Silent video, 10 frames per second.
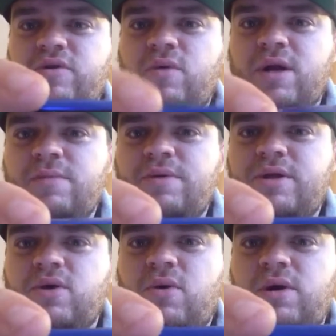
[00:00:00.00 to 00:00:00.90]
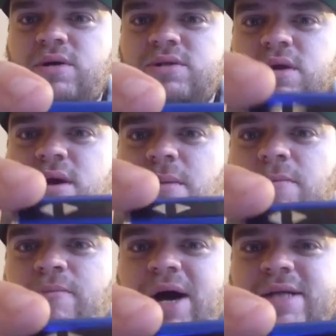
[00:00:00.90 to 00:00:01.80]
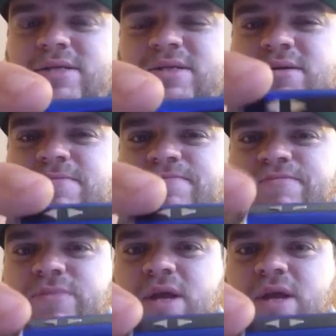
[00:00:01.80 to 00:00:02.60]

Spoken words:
if you're wanting to build coils, but